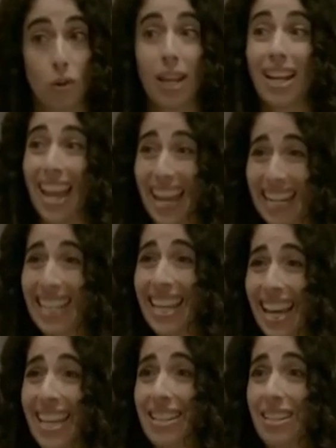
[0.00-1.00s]
That's right. Any
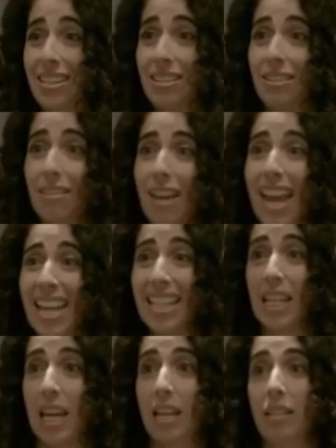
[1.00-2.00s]
case.
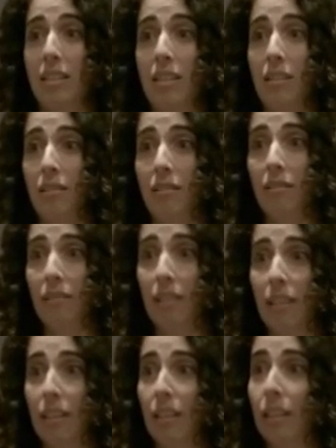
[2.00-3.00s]
Any case.
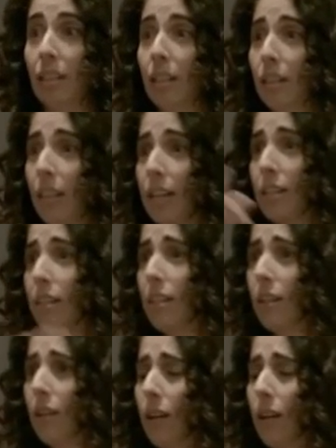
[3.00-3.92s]
Yes?